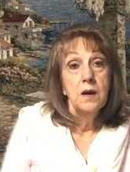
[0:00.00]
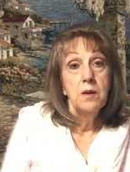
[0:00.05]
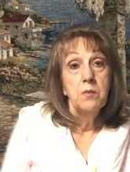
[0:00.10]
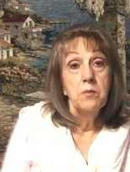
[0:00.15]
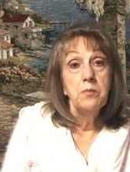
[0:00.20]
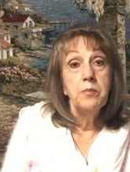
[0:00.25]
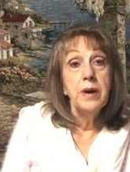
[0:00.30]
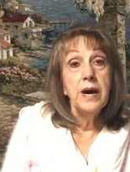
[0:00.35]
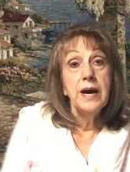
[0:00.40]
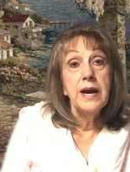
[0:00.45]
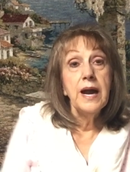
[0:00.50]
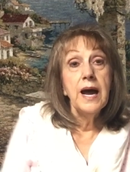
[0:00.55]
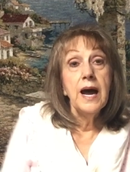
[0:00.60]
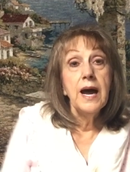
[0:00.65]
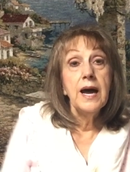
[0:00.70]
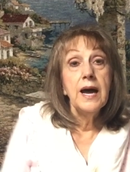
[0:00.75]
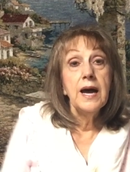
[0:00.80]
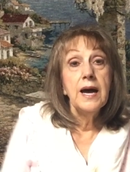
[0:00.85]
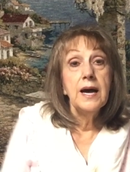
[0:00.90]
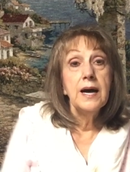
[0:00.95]
But
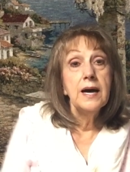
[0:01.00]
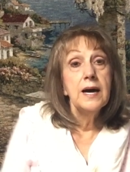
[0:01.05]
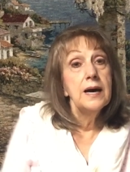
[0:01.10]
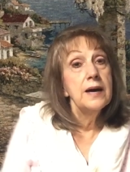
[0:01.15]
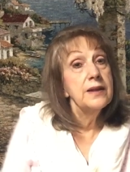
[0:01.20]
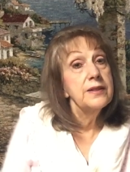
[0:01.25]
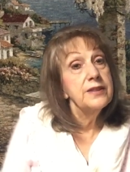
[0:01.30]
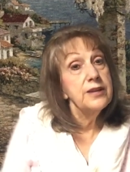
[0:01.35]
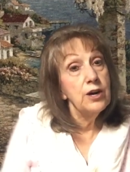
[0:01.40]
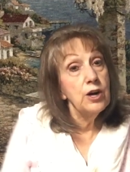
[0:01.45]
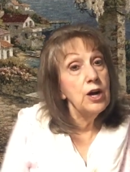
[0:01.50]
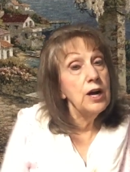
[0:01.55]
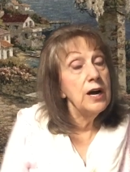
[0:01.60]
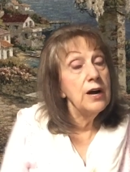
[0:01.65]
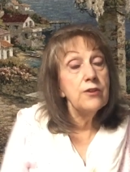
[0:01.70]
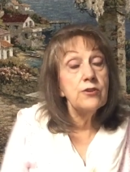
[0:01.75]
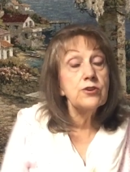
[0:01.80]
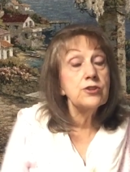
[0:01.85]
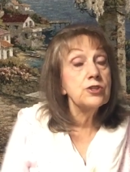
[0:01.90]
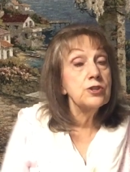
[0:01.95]
uh, there are
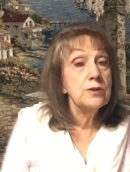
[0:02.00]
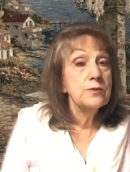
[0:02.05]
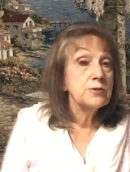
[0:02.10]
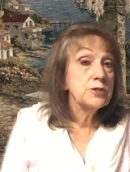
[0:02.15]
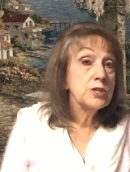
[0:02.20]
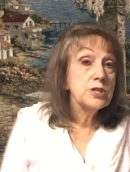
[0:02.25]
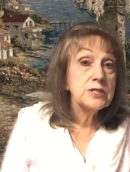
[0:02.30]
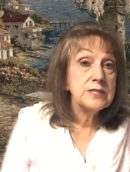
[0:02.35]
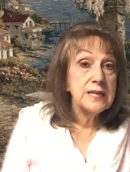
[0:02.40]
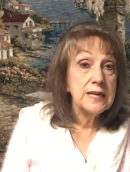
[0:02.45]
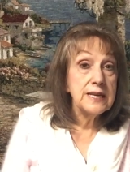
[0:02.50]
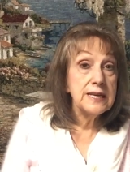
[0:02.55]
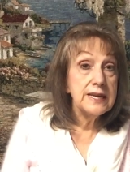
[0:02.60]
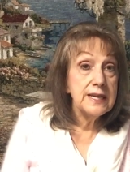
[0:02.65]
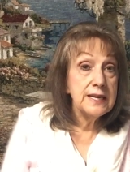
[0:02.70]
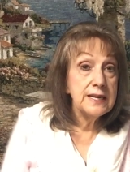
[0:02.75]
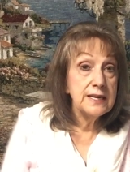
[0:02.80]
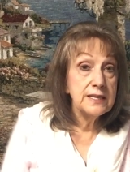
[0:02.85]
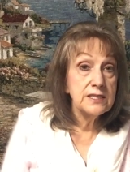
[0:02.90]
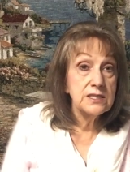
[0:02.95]
other scriptures that
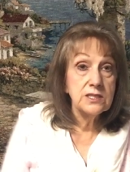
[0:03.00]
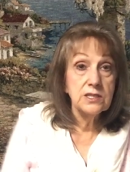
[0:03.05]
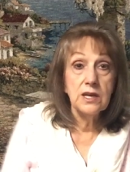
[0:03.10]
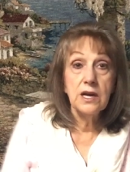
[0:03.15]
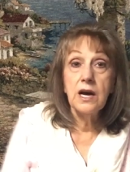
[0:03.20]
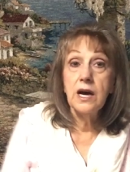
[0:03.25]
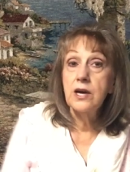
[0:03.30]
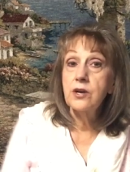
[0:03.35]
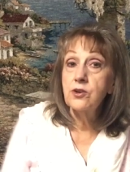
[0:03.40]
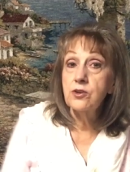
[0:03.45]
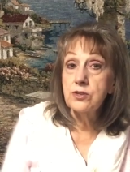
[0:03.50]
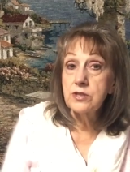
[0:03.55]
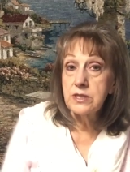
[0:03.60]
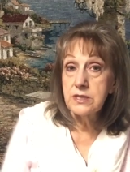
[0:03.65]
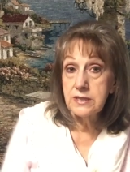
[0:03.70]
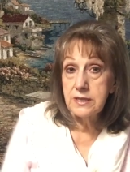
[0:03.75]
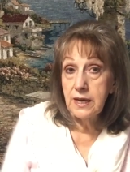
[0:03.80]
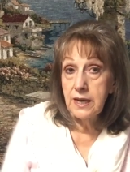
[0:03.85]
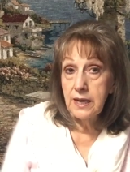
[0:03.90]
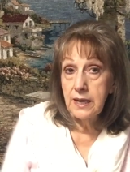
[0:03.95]
lead us to
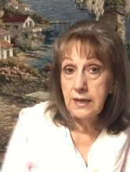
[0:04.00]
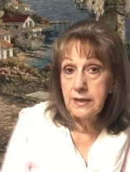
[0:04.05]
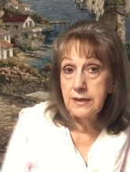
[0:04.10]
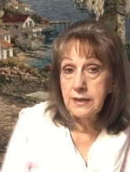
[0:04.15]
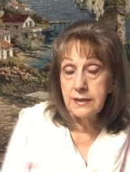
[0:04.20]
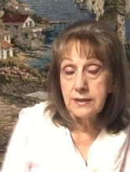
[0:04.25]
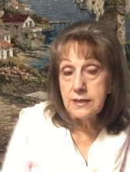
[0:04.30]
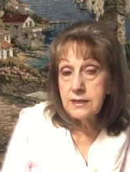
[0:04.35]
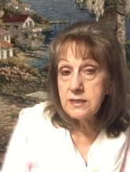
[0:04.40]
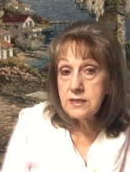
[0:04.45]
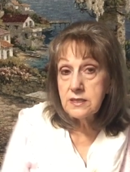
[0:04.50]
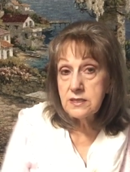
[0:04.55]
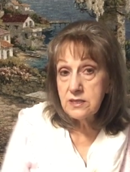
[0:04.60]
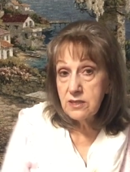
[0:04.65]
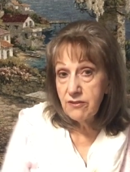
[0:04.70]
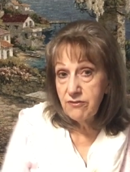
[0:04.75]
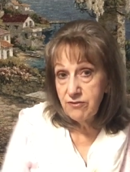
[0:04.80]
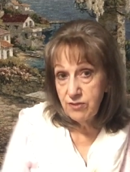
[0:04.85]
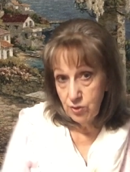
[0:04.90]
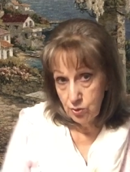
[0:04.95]
understand that this is
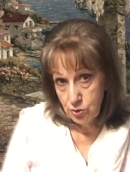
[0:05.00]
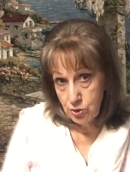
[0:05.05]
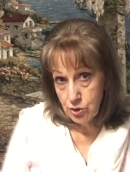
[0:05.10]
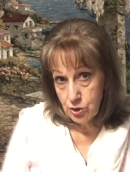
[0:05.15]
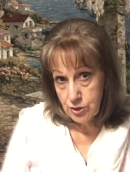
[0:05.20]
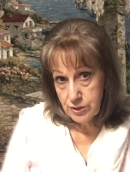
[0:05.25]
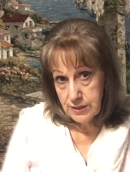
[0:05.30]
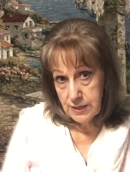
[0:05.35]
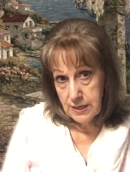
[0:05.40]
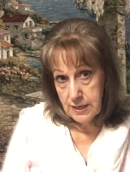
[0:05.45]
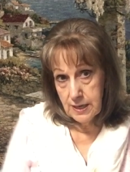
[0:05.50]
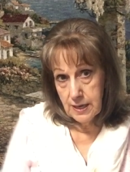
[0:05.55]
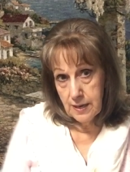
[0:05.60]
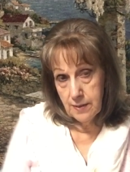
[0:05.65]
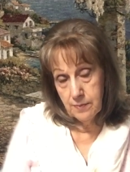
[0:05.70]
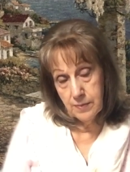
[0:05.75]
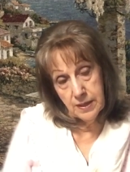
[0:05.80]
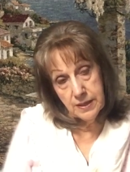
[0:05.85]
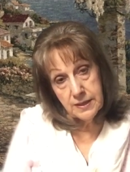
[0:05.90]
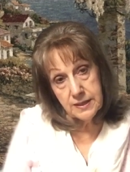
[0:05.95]
a future
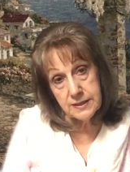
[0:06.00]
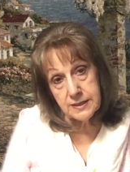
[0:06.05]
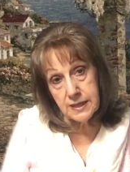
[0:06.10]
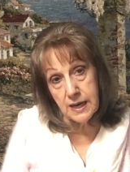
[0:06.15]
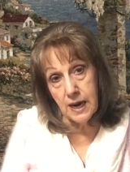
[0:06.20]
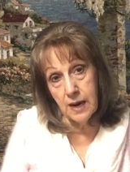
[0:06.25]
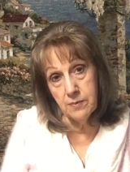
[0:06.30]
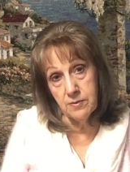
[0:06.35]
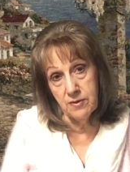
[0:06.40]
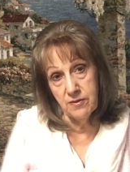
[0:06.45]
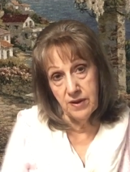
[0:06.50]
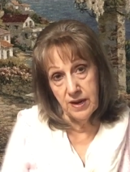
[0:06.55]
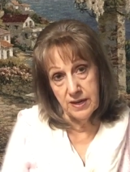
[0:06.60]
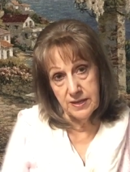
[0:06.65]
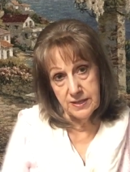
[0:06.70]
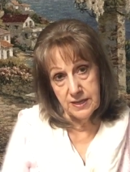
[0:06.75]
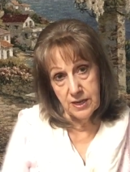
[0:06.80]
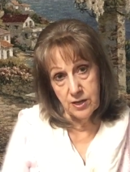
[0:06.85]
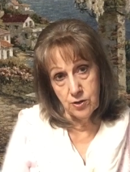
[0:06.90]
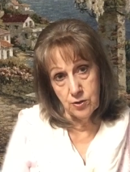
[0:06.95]
time in the time of
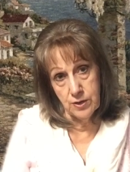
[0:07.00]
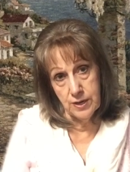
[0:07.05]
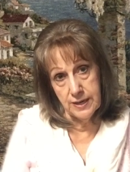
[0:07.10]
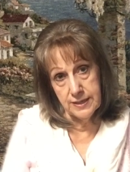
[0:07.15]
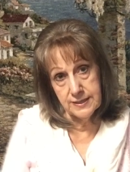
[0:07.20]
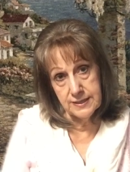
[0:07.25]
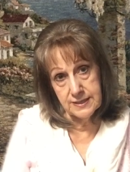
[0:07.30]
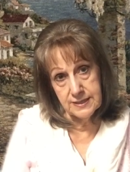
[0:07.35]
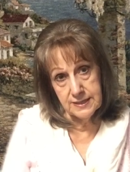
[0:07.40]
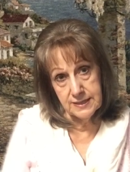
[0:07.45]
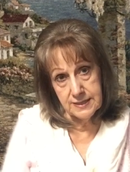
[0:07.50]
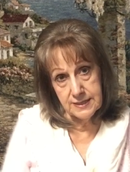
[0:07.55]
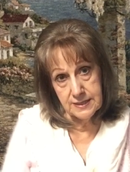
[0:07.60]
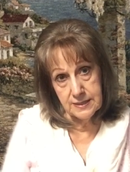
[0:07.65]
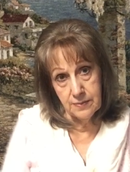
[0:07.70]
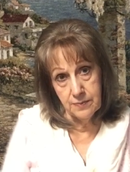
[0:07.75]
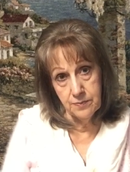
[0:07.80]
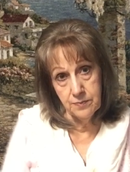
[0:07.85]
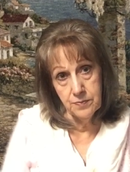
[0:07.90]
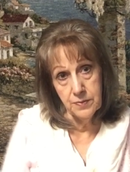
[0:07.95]
Antichrist
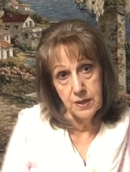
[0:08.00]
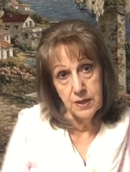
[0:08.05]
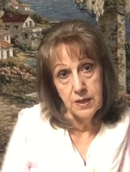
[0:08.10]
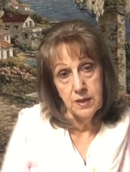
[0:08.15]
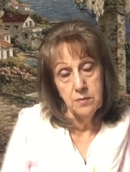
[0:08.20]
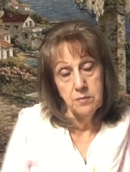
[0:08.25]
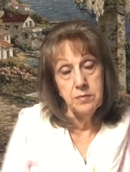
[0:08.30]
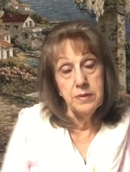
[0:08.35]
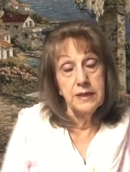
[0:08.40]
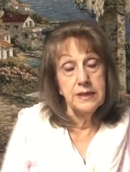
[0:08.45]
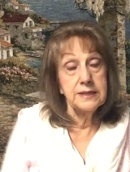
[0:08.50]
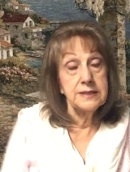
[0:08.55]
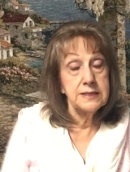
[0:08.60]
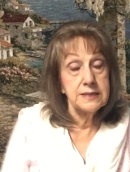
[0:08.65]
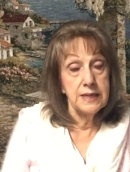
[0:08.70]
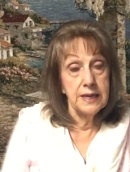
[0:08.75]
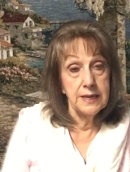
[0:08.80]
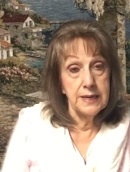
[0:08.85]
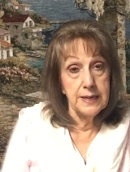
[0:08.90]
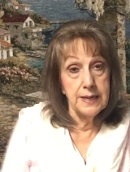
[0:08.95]
system being
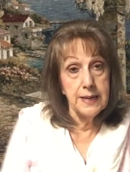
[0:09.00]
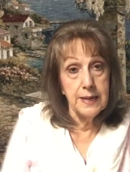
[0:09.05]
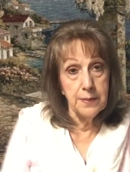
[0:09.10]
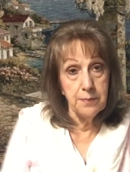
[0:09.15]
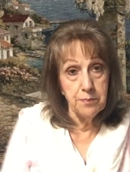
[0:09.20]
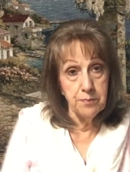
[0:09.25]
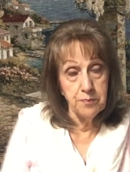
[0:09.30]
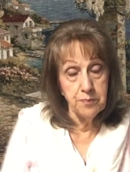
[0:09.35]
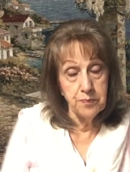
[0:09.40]
set up.